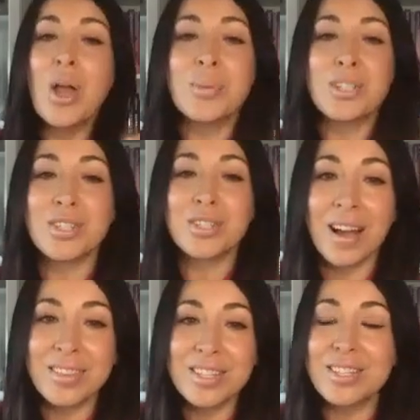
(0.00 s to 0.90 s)
She's
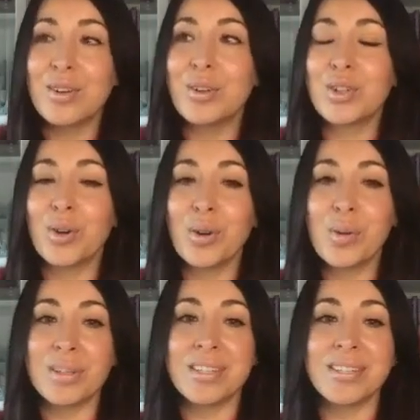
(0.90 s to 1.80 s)
got this little jewelry
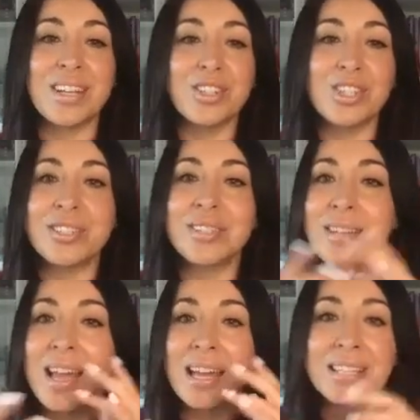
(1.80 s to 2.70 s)
business and she's
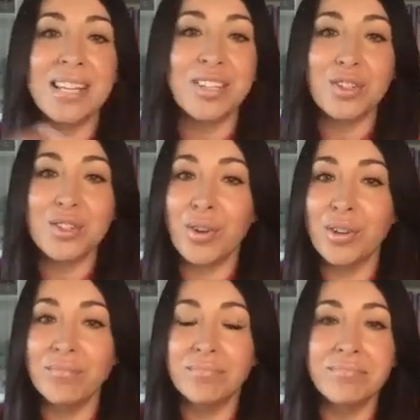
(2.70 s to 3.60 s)
18 years
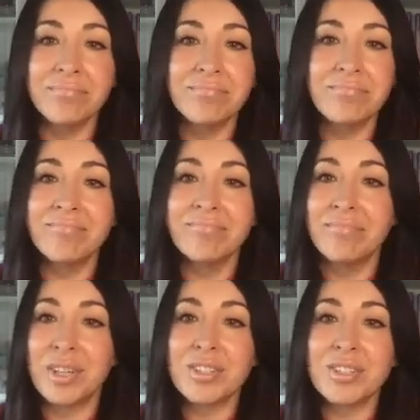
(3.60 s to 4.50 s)
old
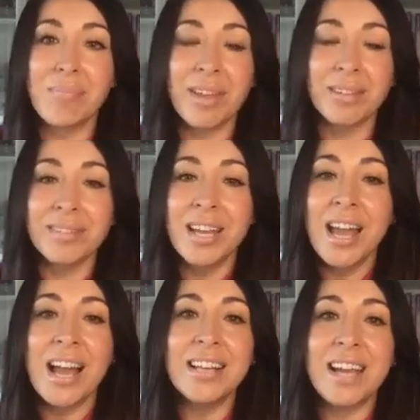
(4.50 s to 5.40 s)
or something.
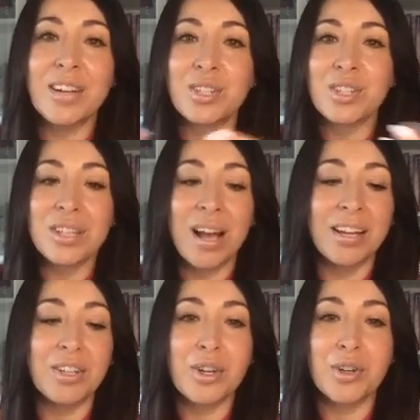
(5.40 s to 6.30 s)
And now she's
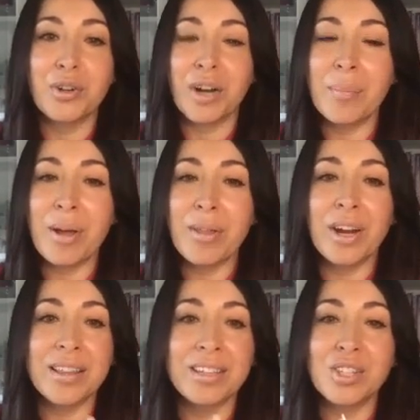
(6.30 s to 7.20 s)
hired her grandmother. I
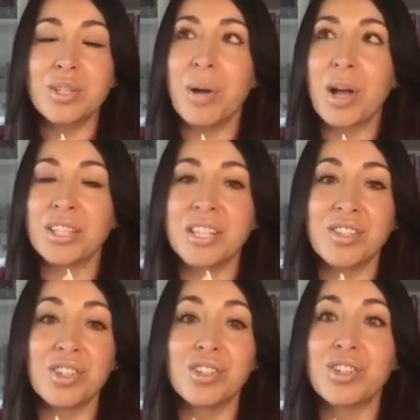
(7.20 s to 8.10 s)
think she's
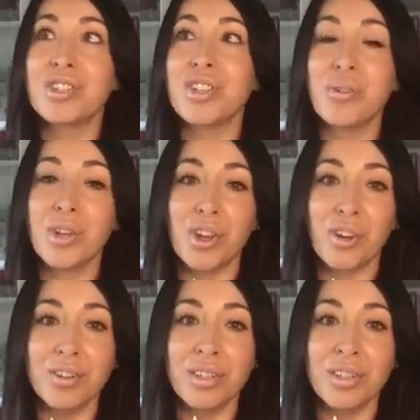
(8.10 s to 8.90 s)
Polynesian. She's so cute.